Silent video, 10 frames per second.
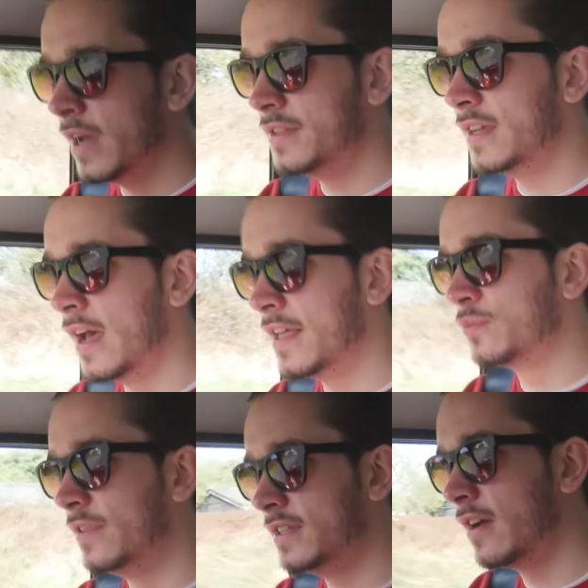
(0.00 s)
but
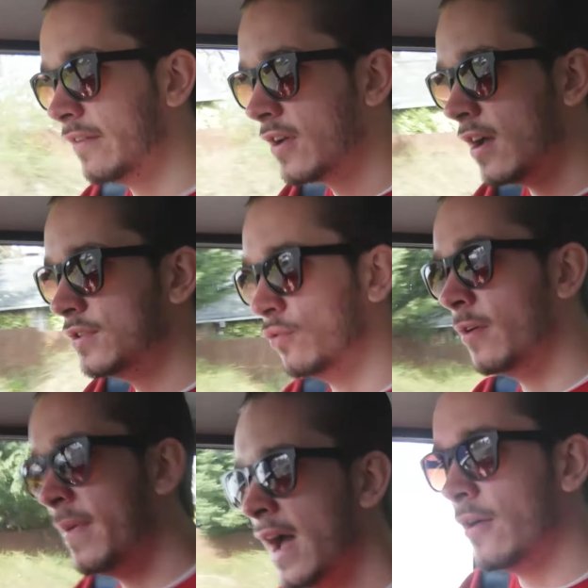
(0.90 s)
that's what this kind of car is
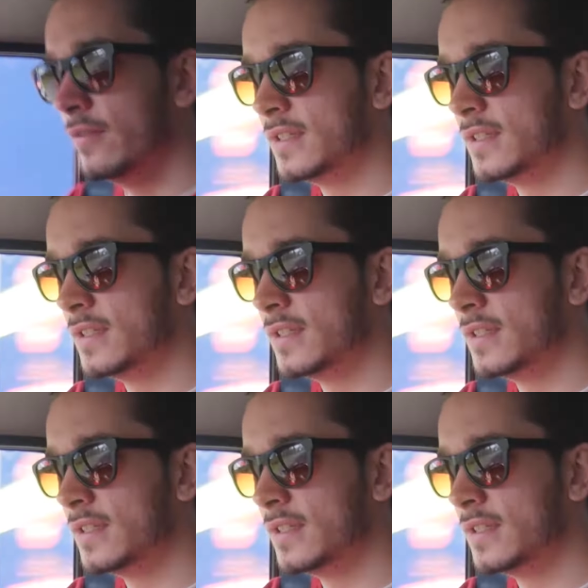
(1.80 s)
all about.